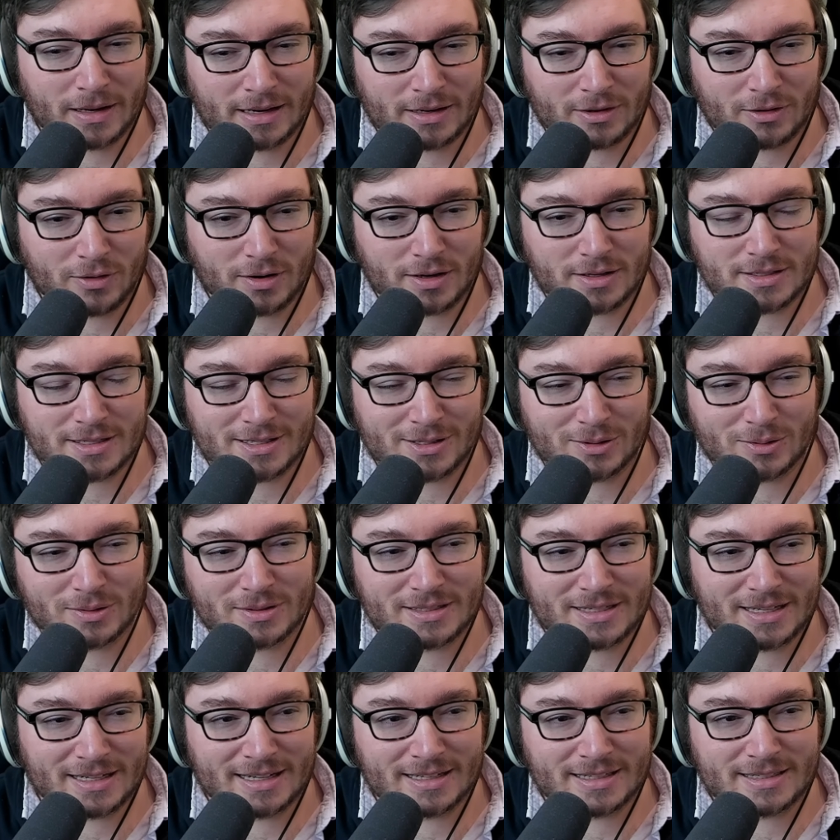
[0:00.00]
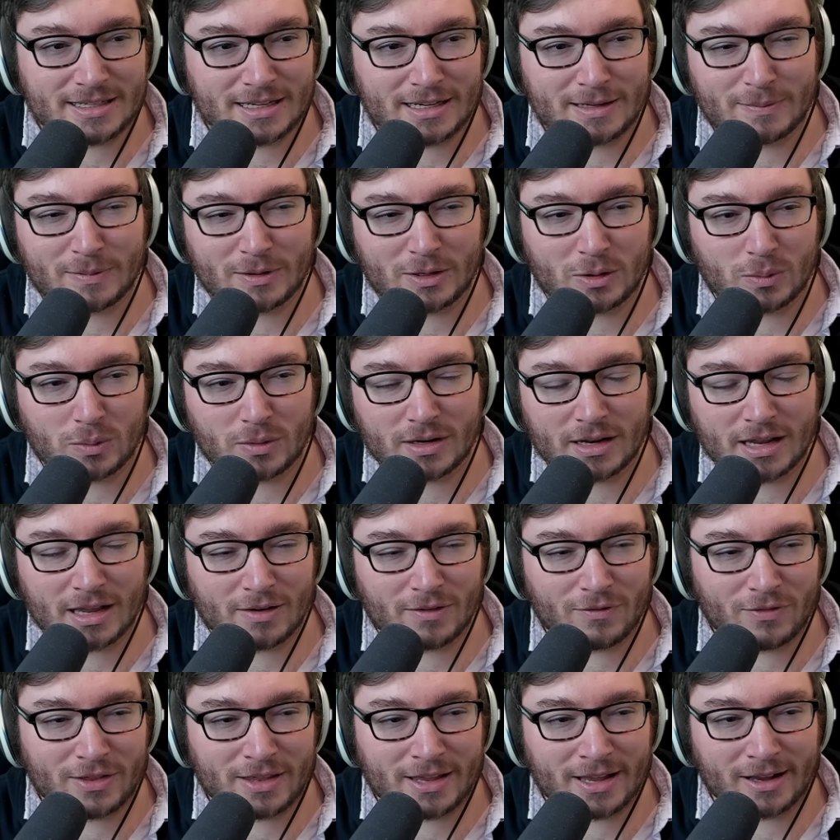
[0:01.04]
increasing utility, but you wouldn't
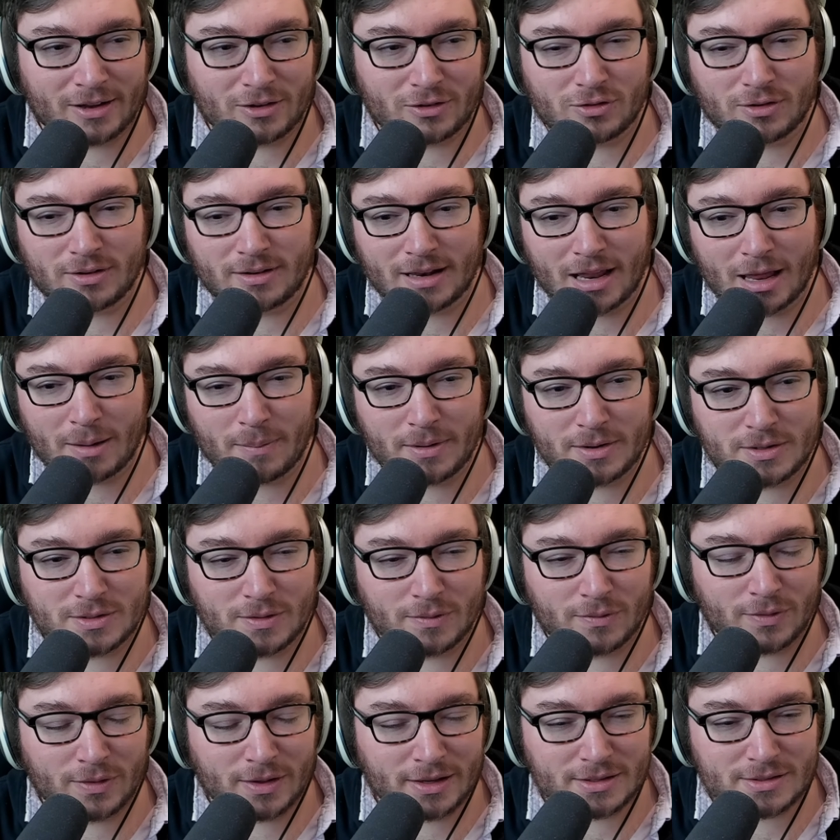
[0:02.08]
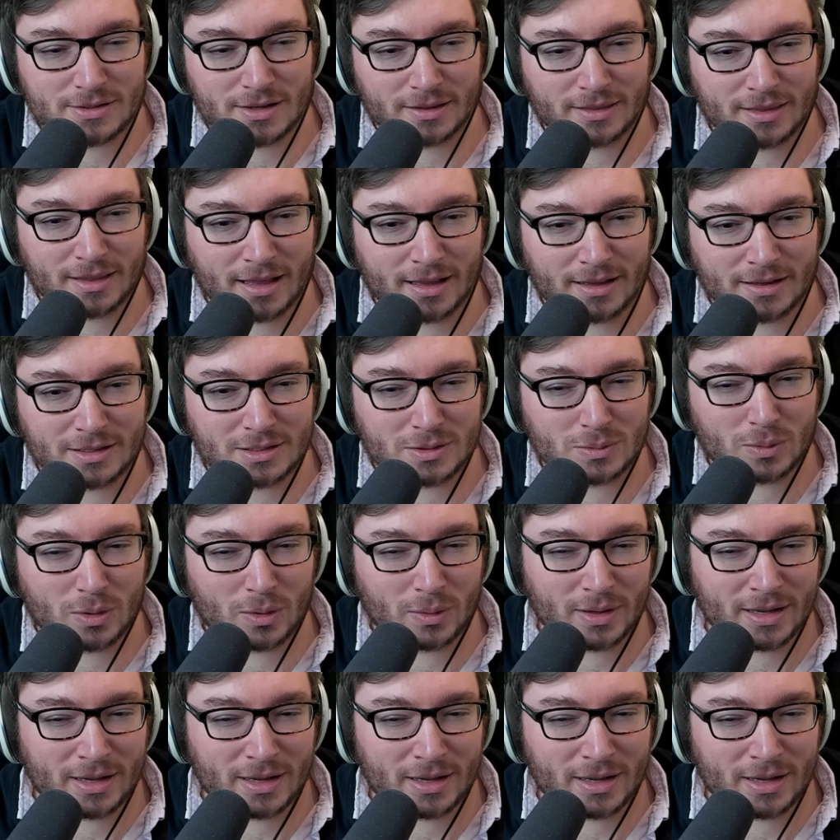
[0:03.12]
have the extra damage and things like that as well.